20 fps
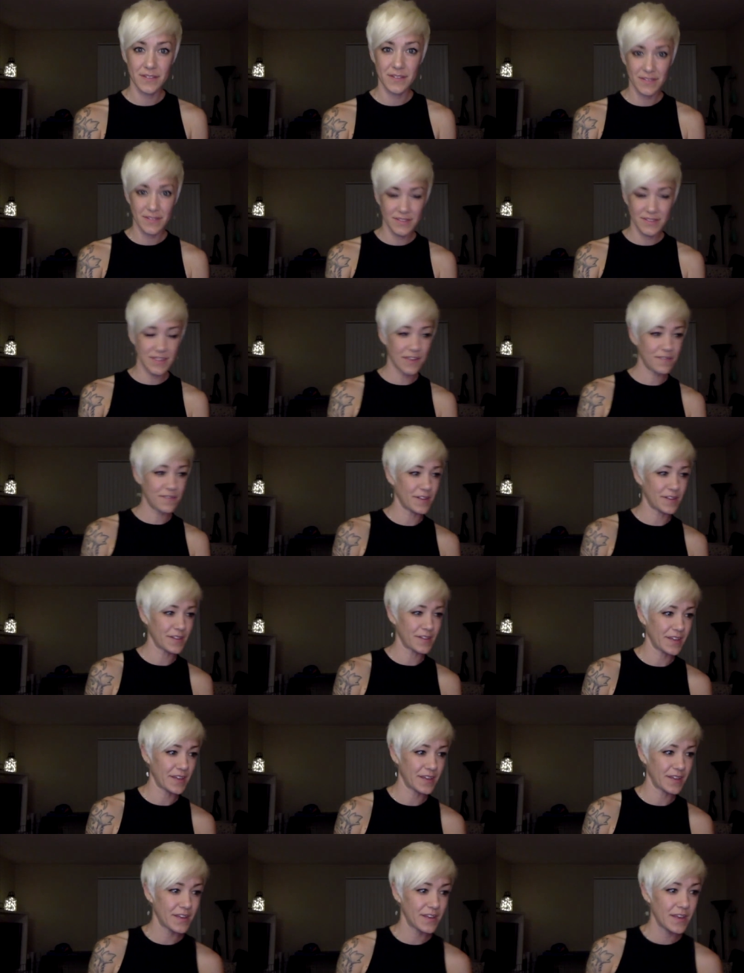Mm.
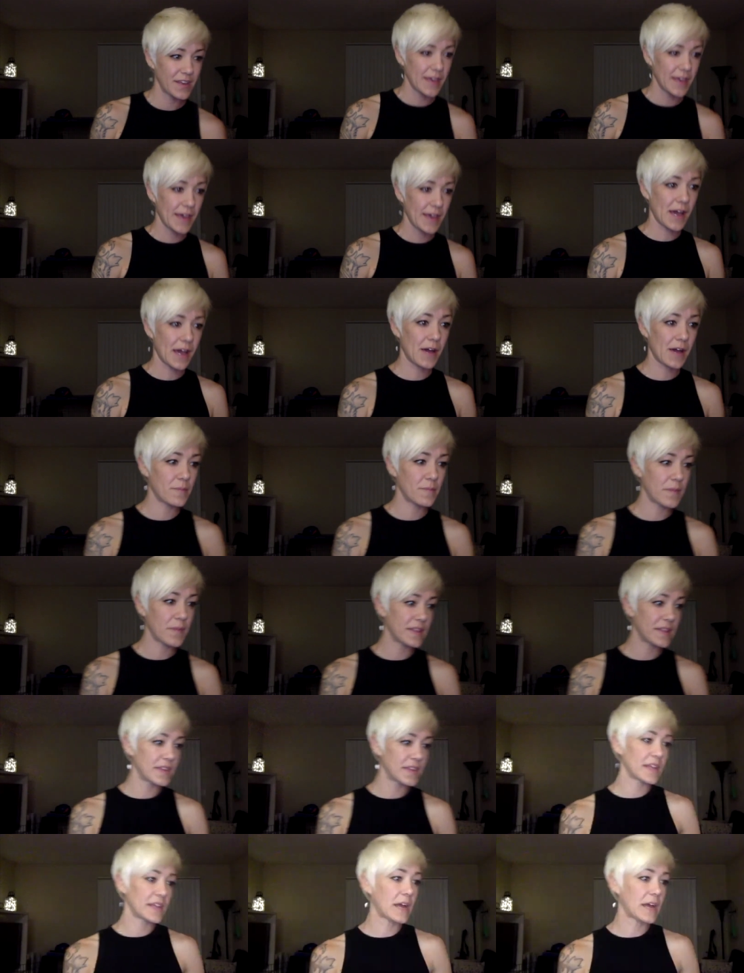Definitely. Um,
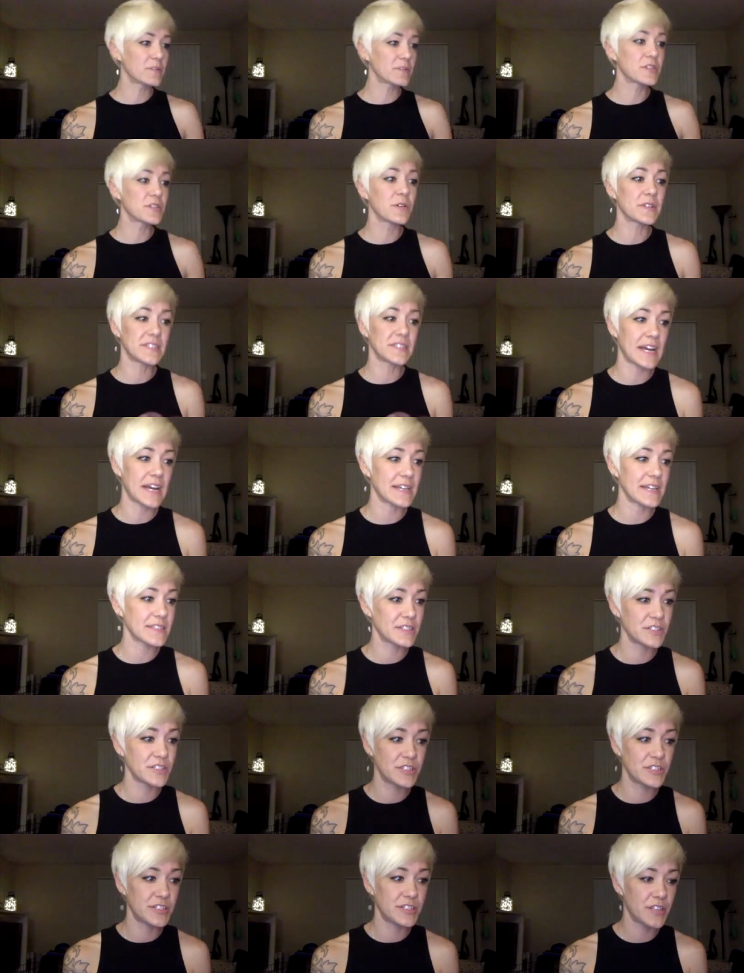and then I was going to ask,
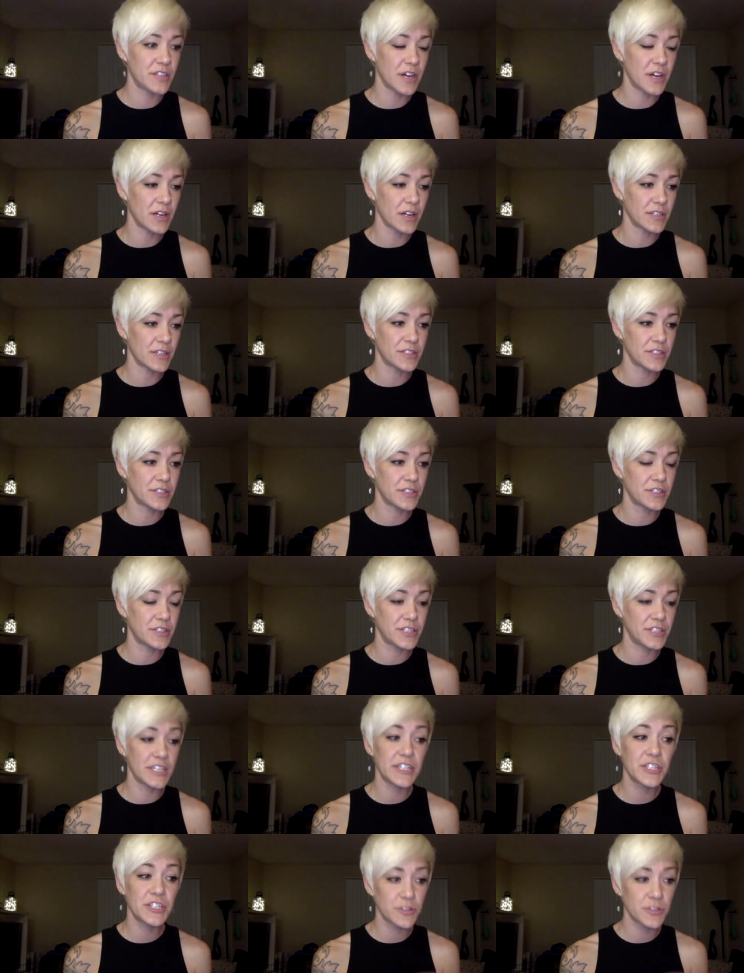uh,
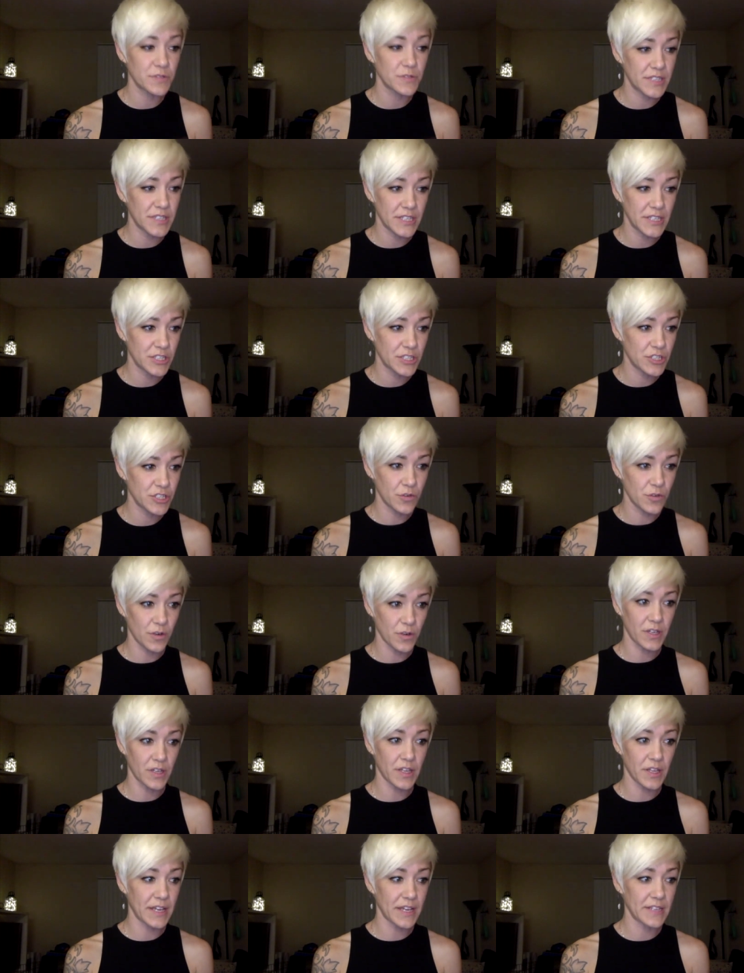did you teach your
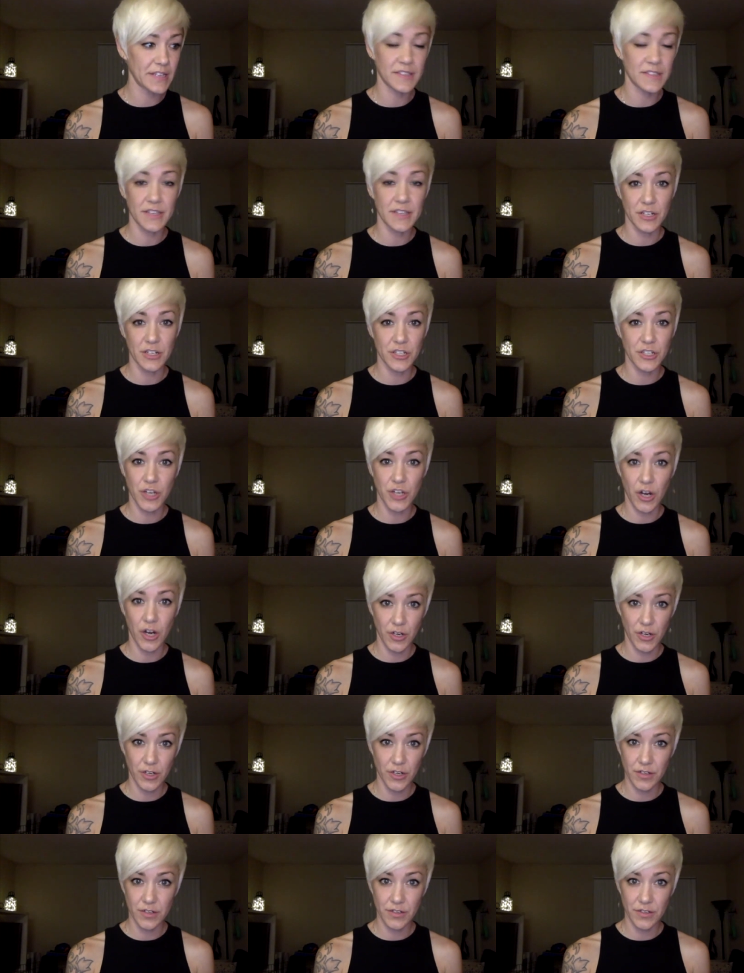clients their
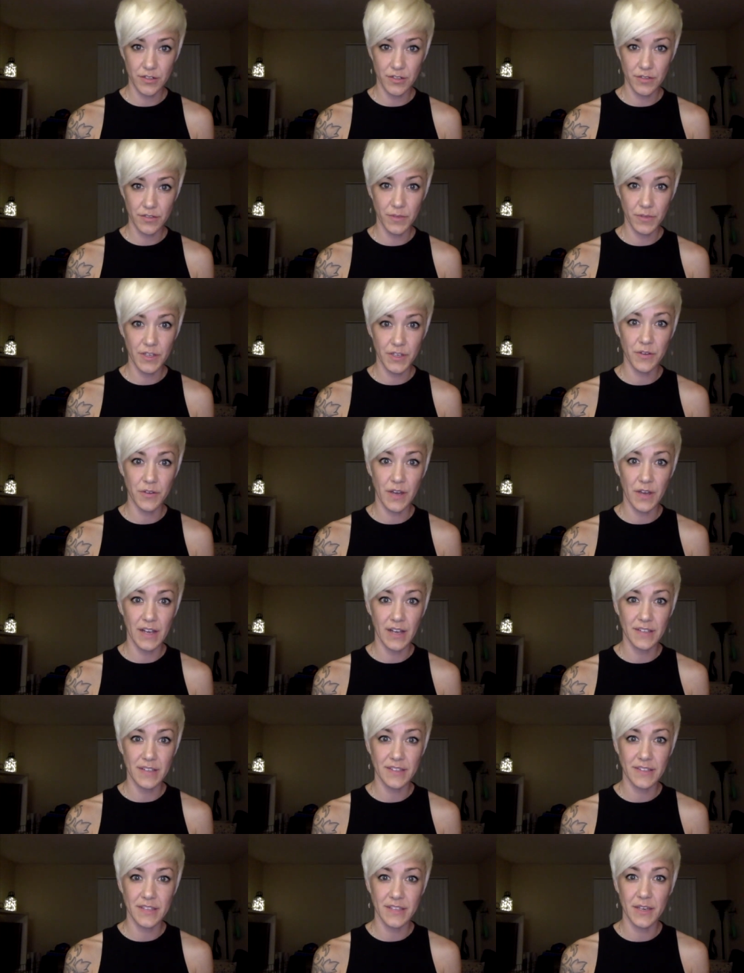chart when you
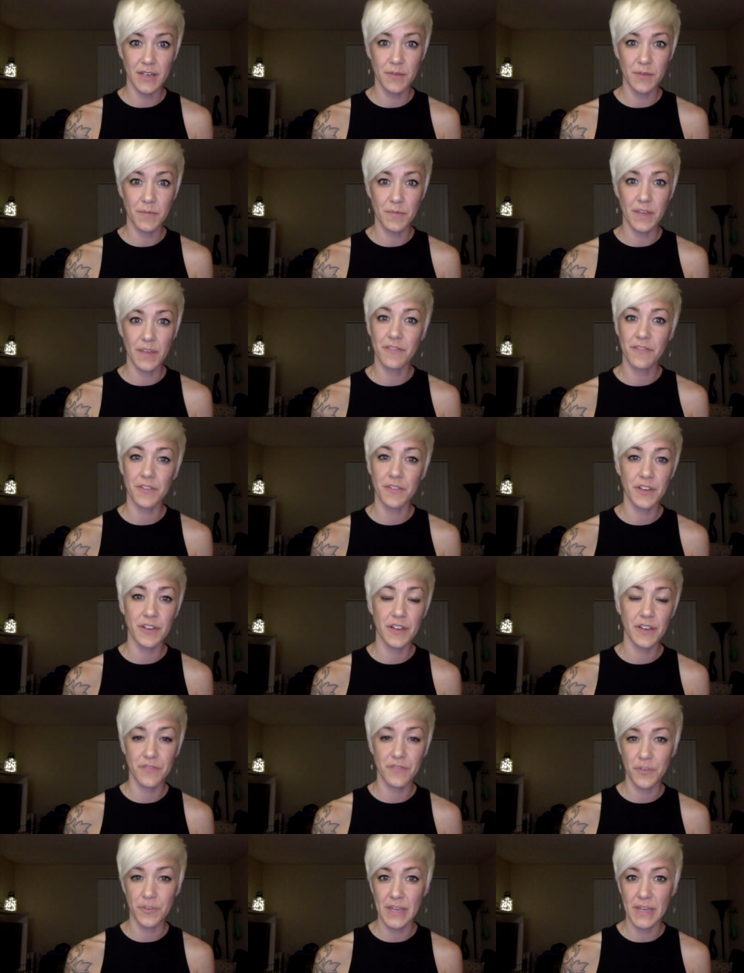asked them like for their
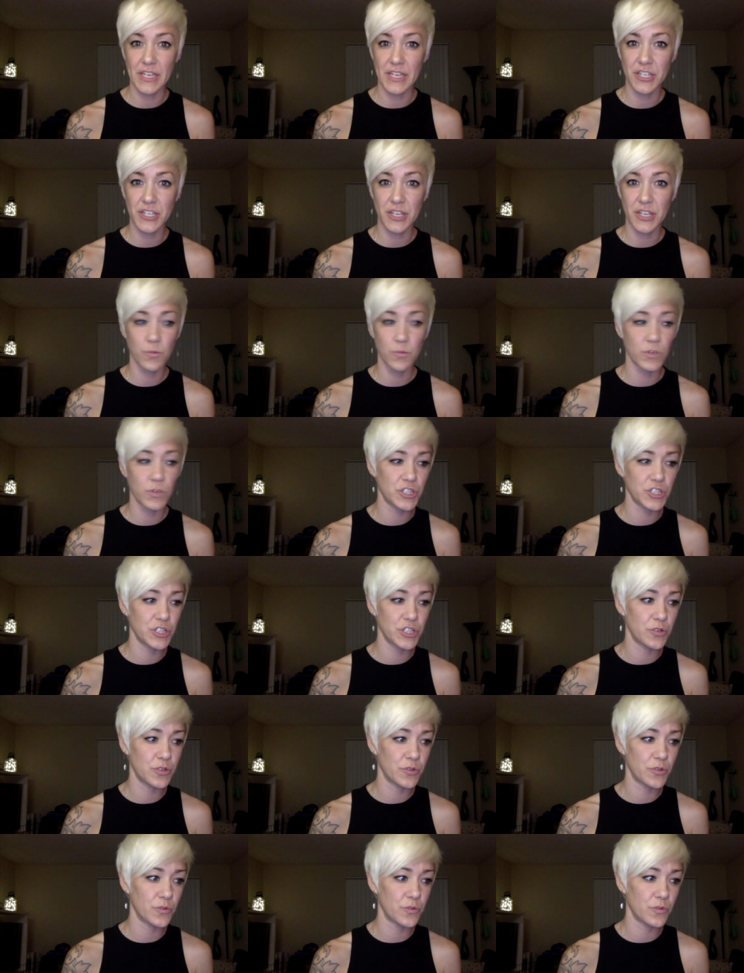information? Would
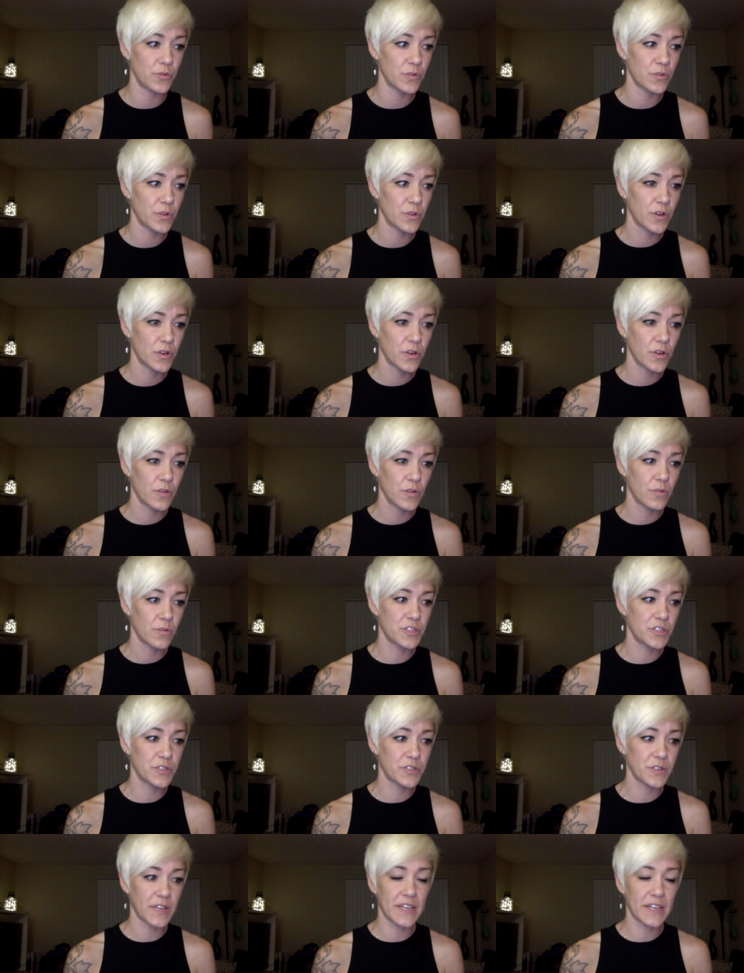you
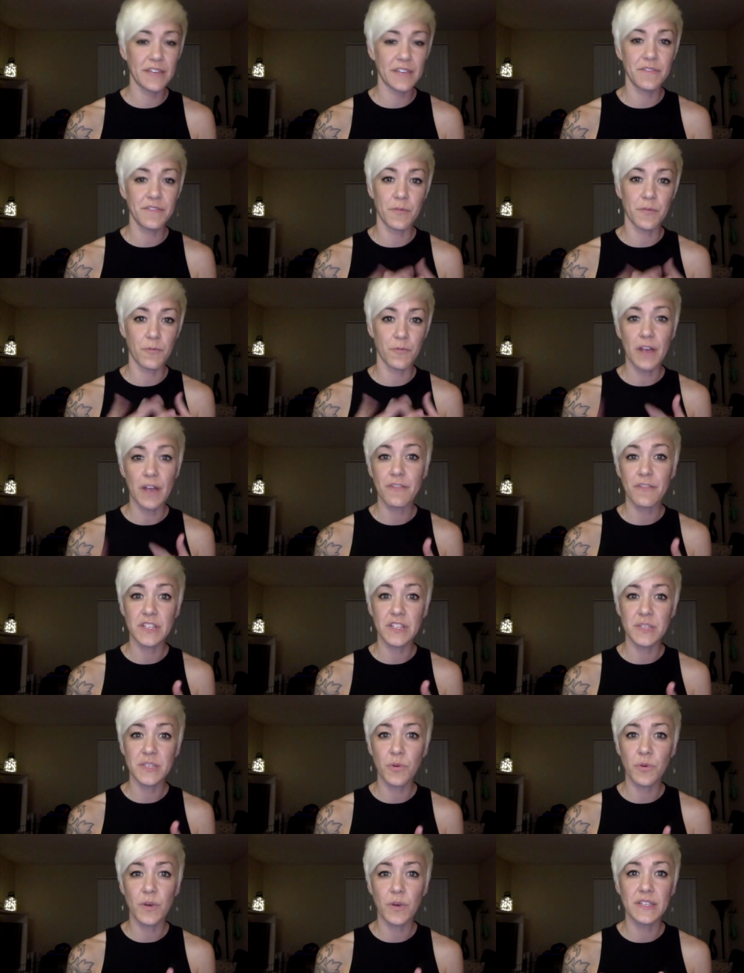would you like give them
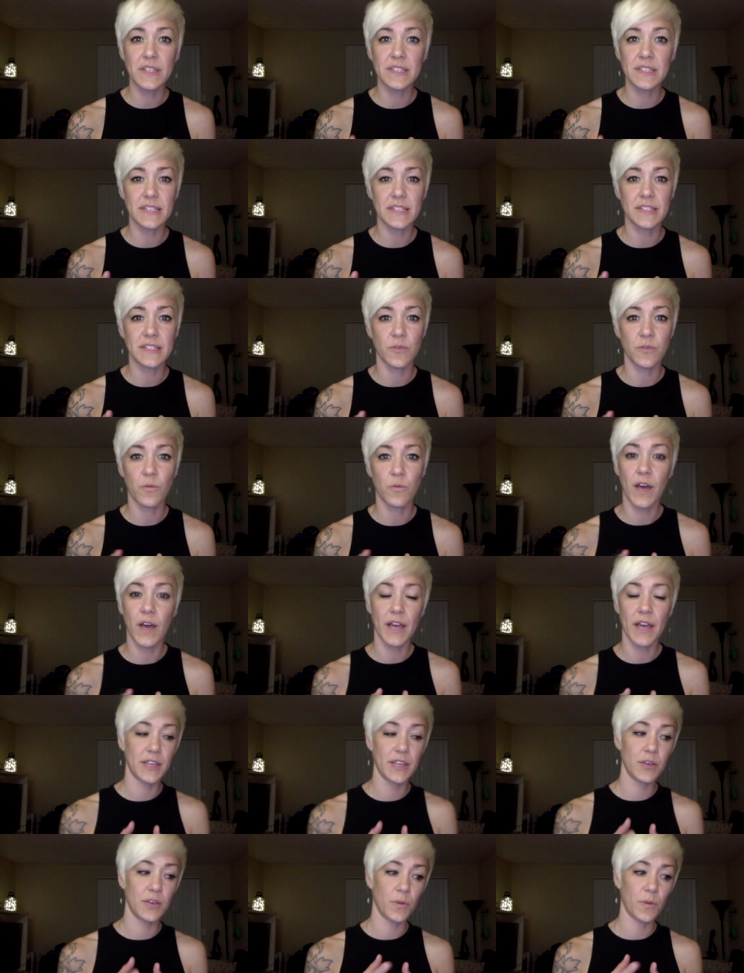reference points as to why
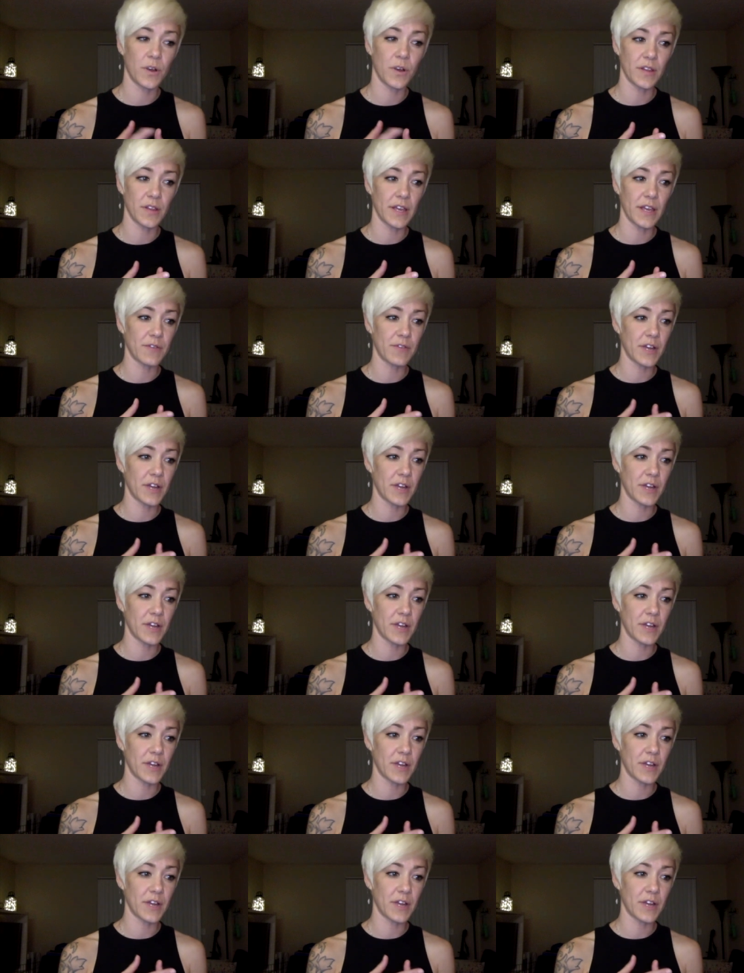you were like